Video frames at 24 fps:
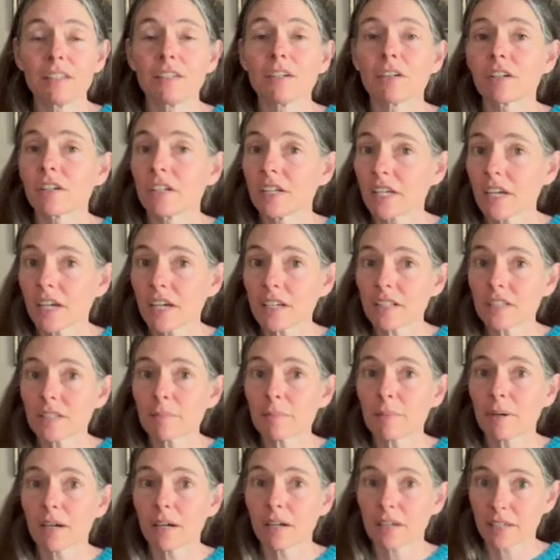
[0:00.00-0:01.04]
Yarniacs
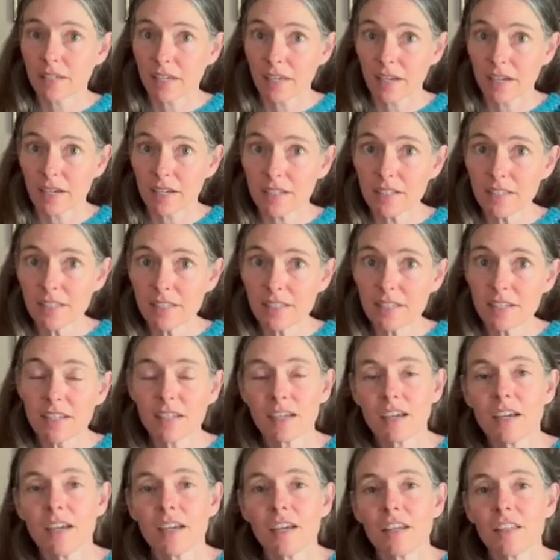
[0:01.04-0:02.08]
podcast.
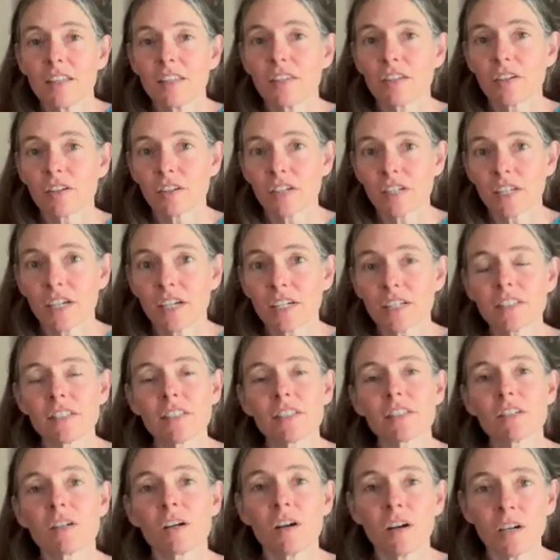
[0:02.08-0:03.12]
The Yarniacs
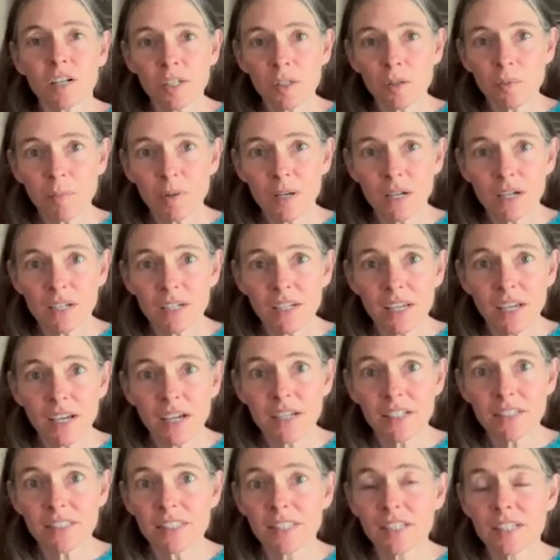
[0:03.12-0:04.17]
is an audio
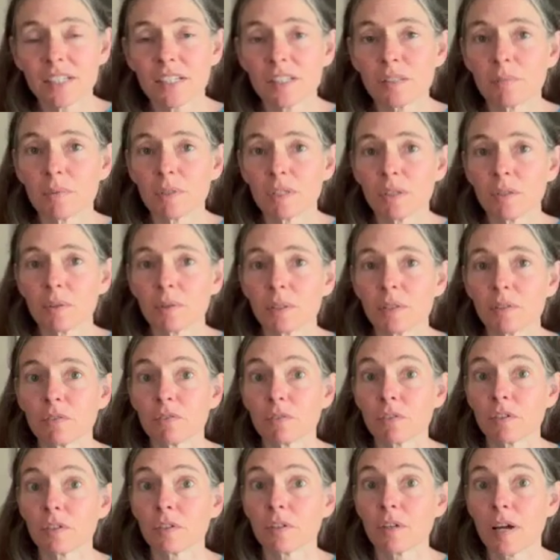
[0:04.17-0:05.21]
podcast that has been going
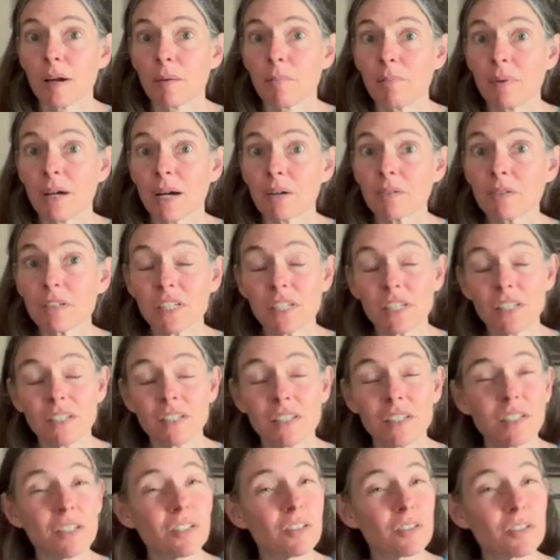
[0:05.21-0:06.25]
for about 10
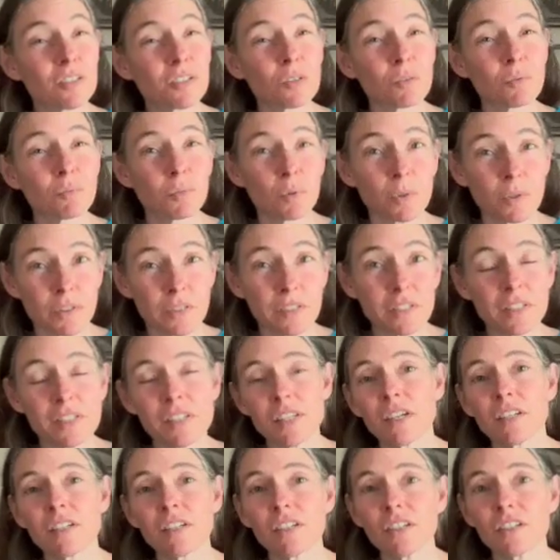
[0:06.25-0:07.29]
years or more than
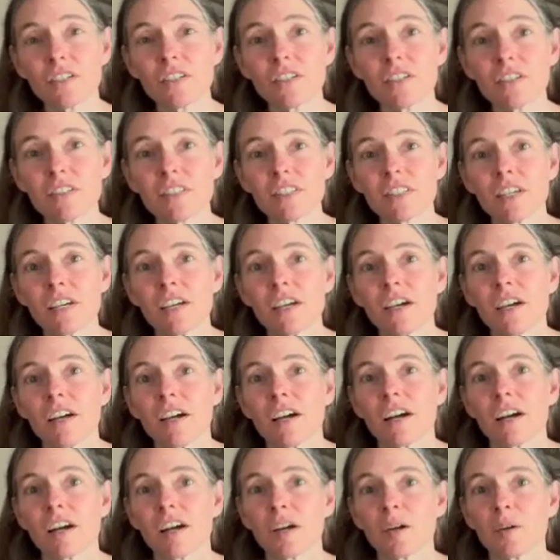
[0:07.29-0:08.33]
10 years.
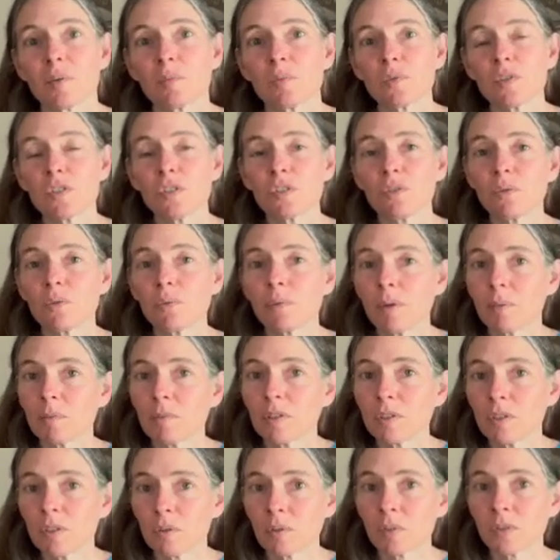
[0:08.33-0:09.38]
2
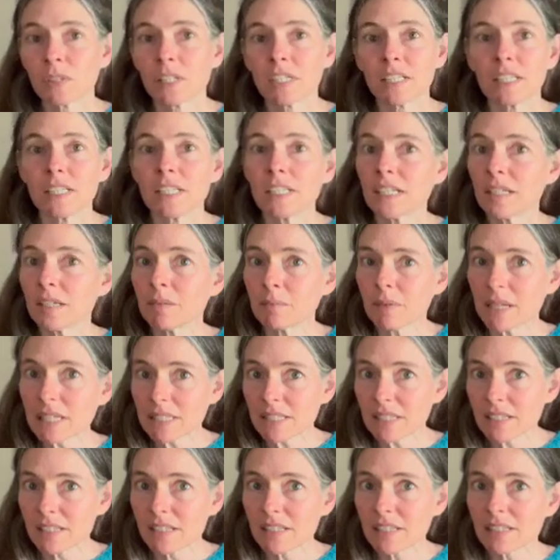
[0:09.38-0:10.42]
women who are like knitting
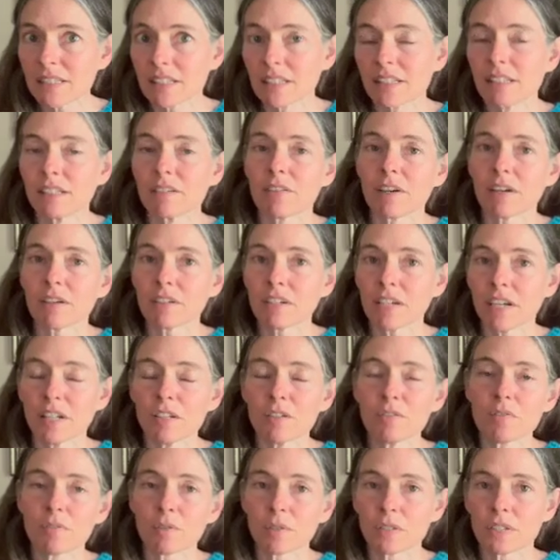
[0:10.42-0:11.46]
besties. They live out in
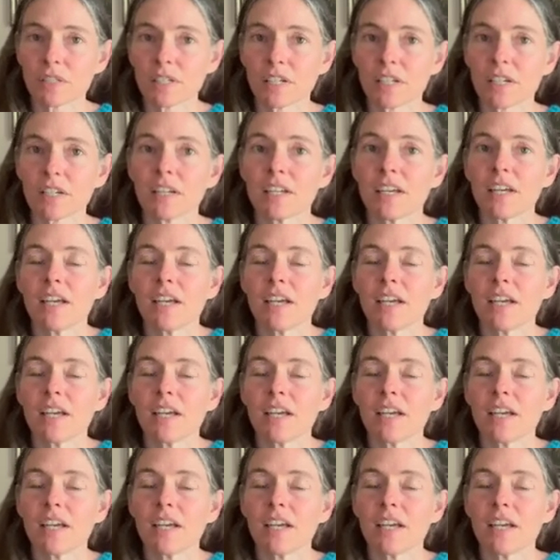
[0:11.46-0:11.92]
California,